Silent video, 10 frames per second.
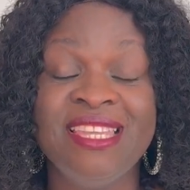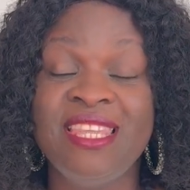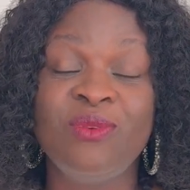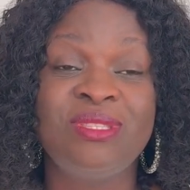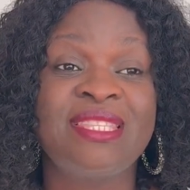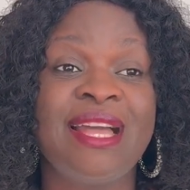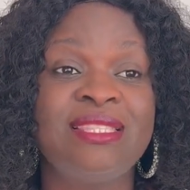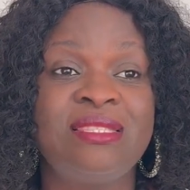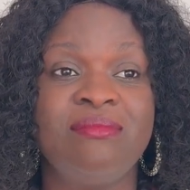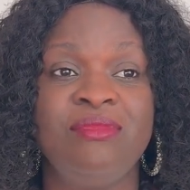They will
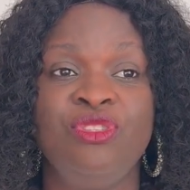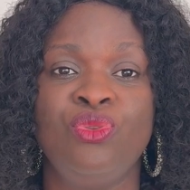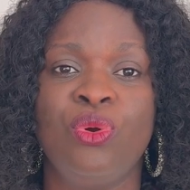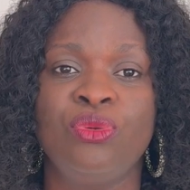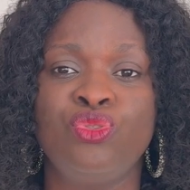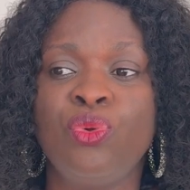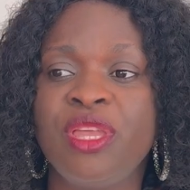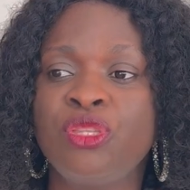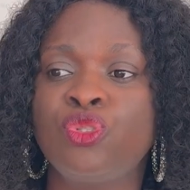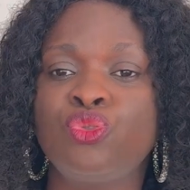start,
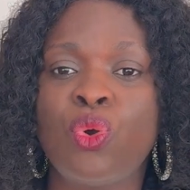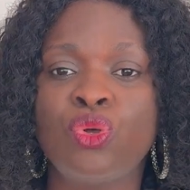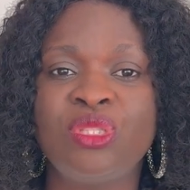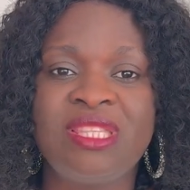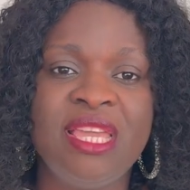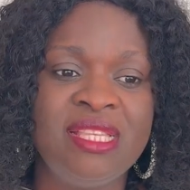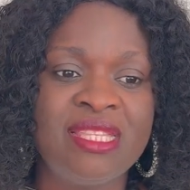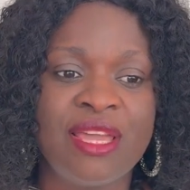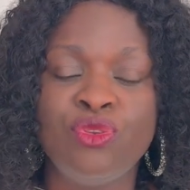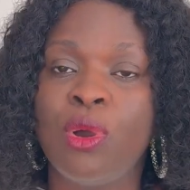doing those things
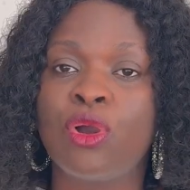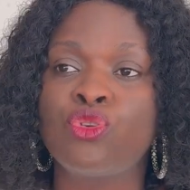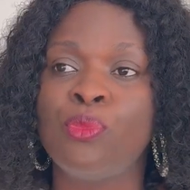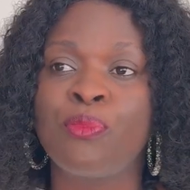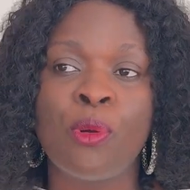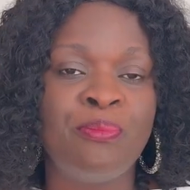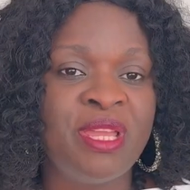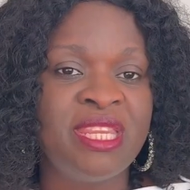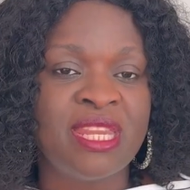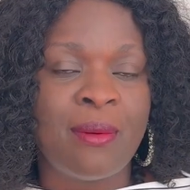that you are
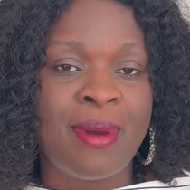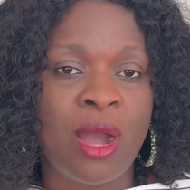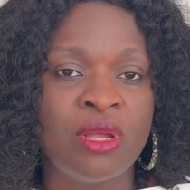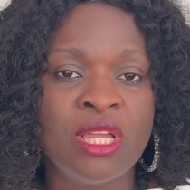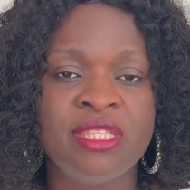complaining about,